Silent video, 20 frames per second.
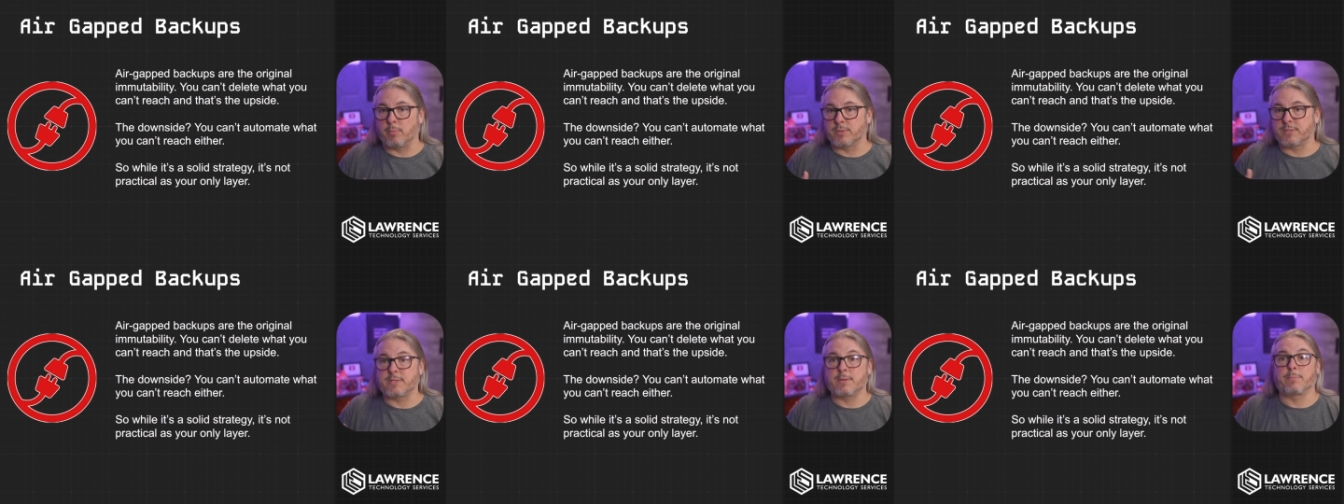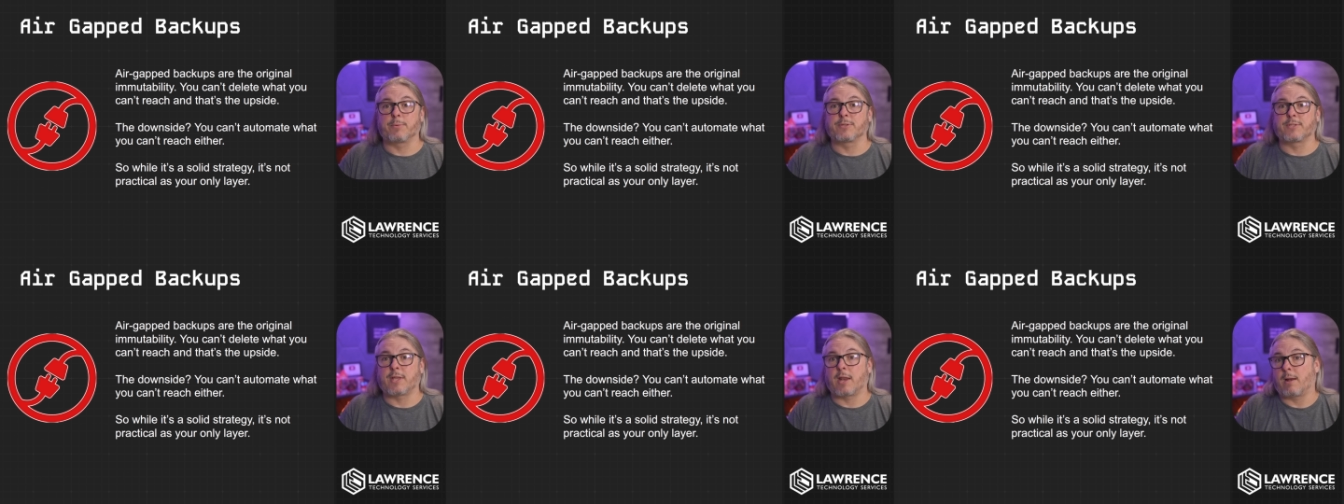with
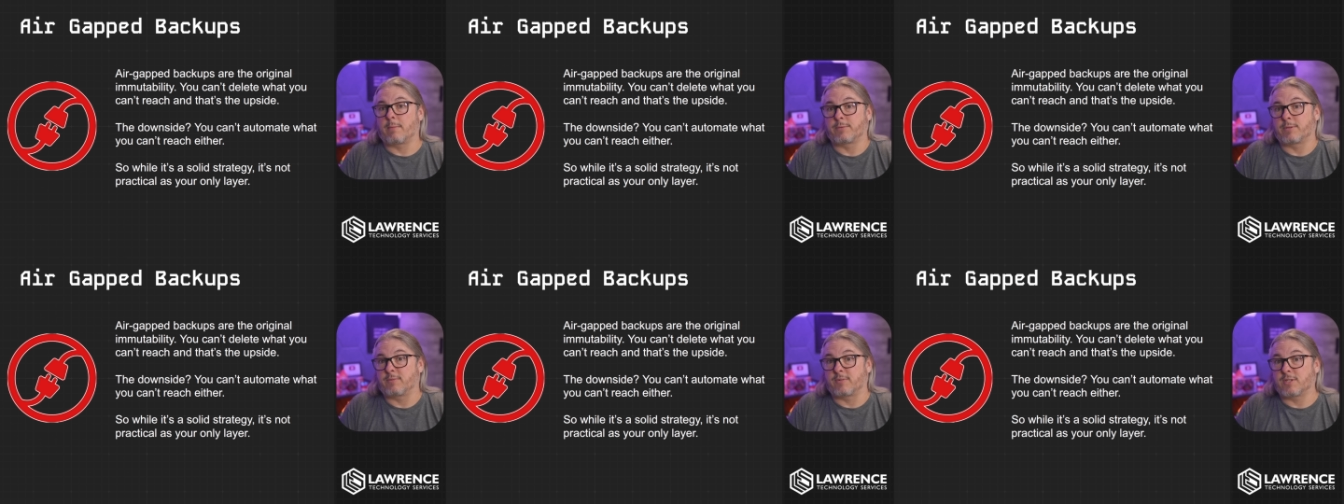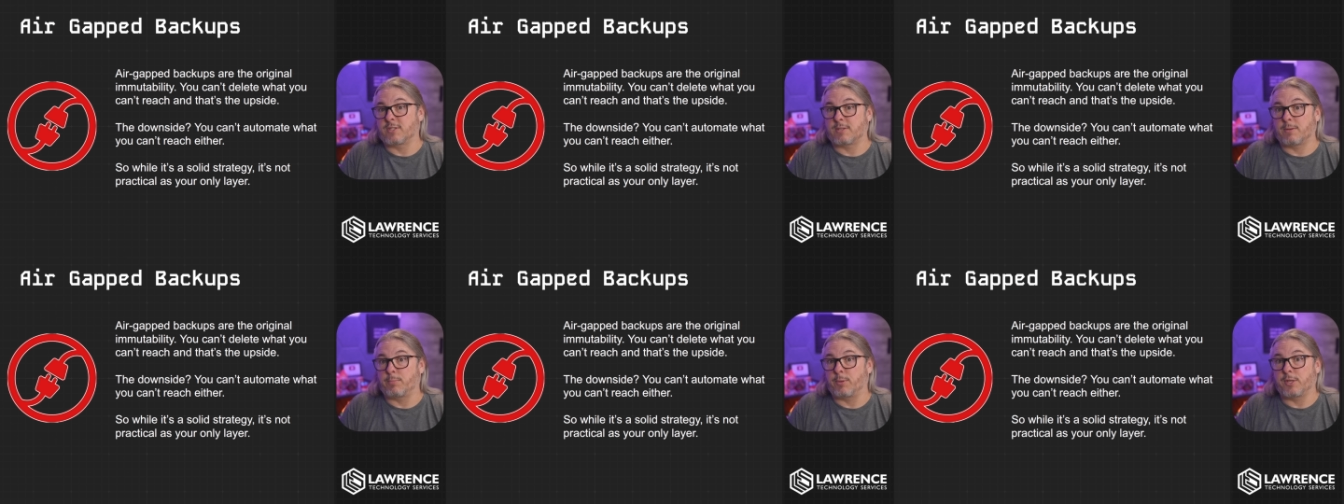simple setups of
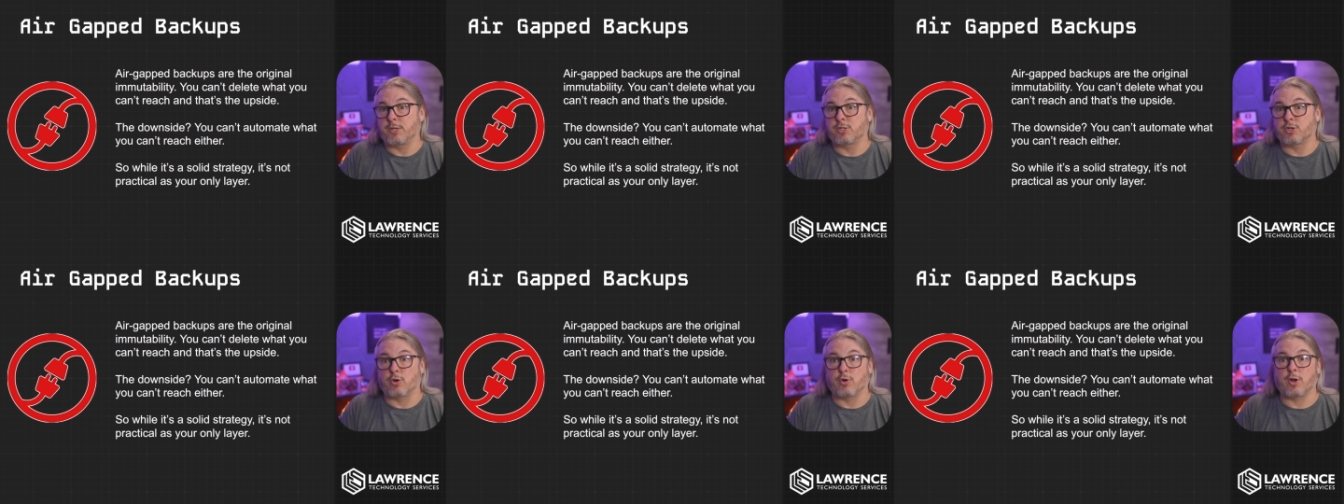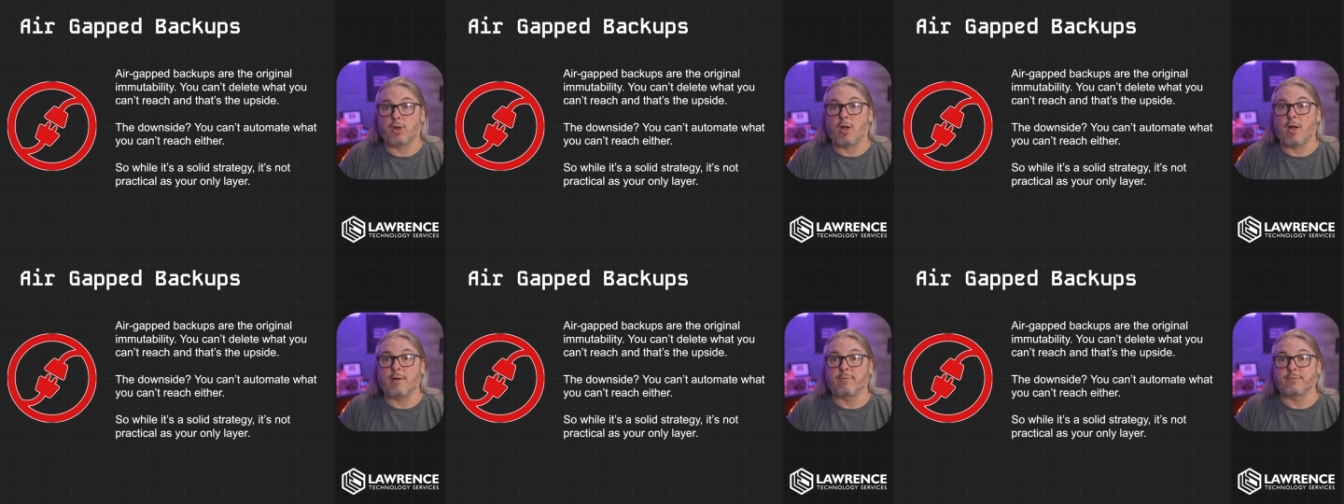just simply
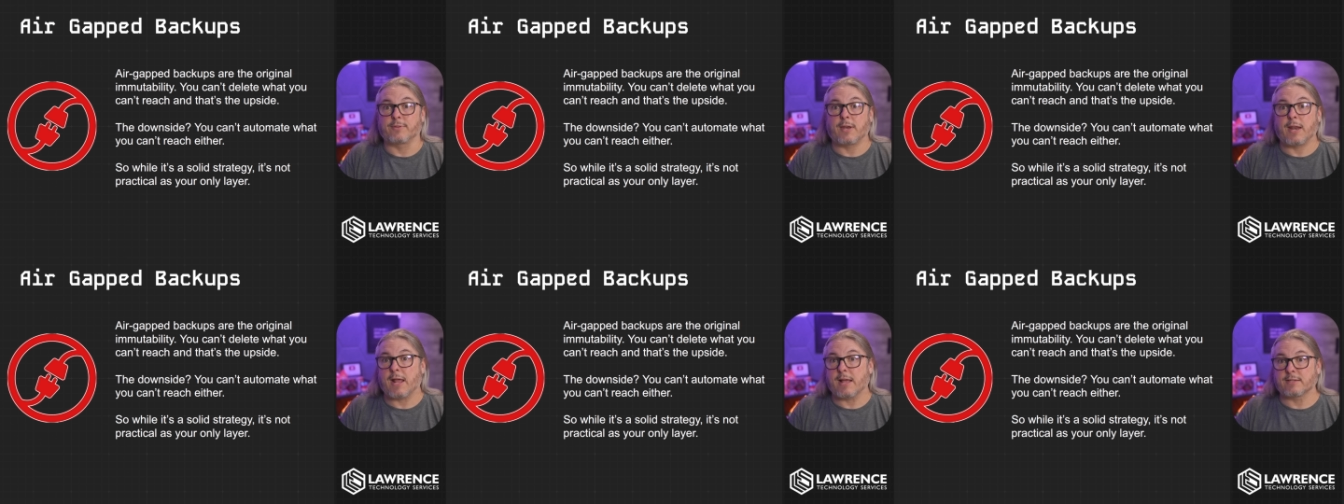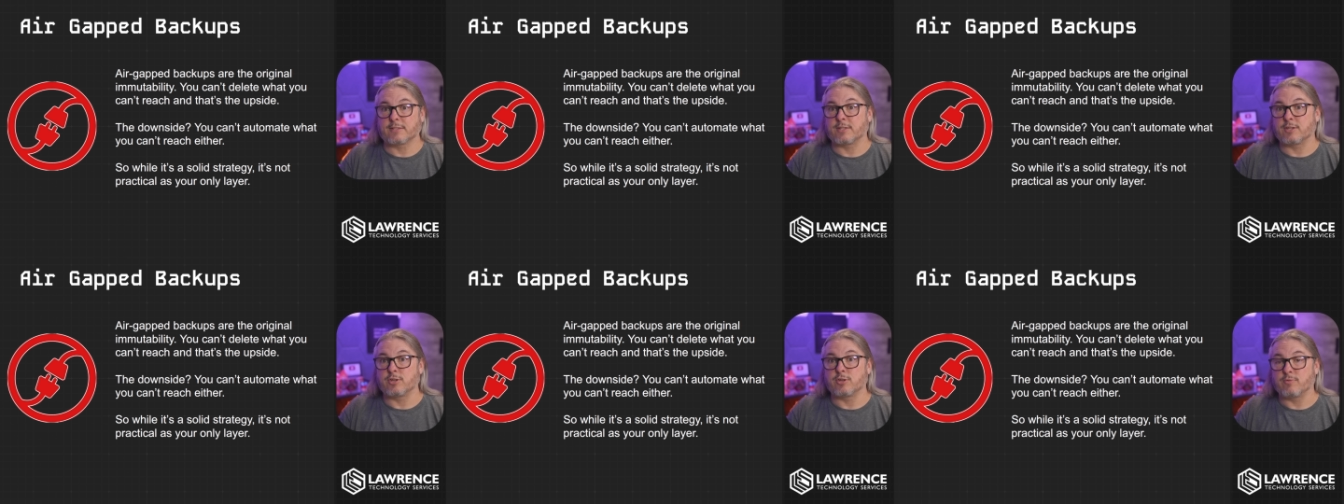turning off the
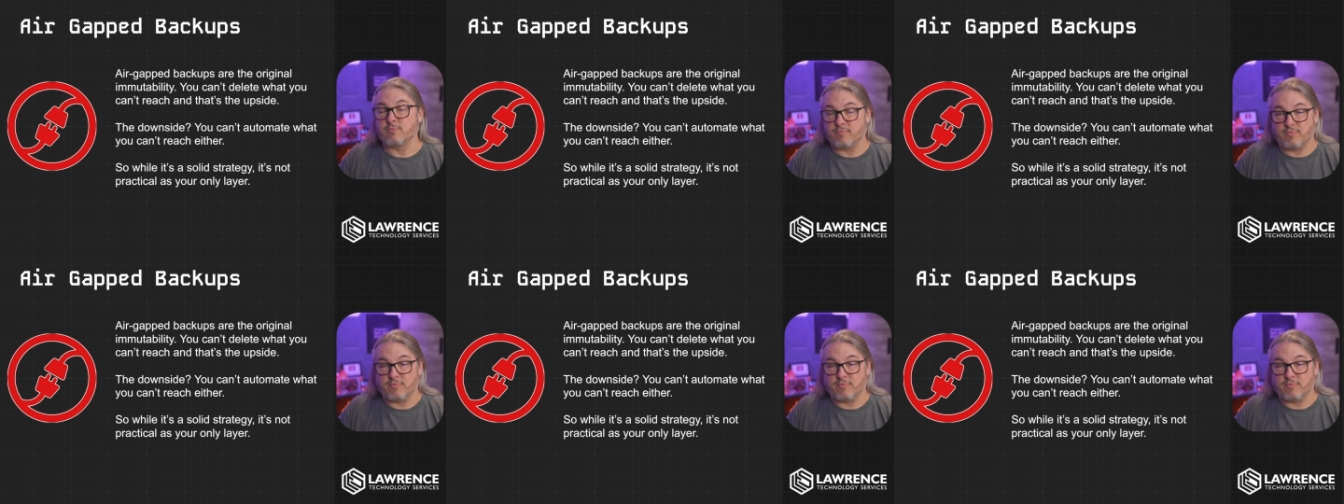NAS and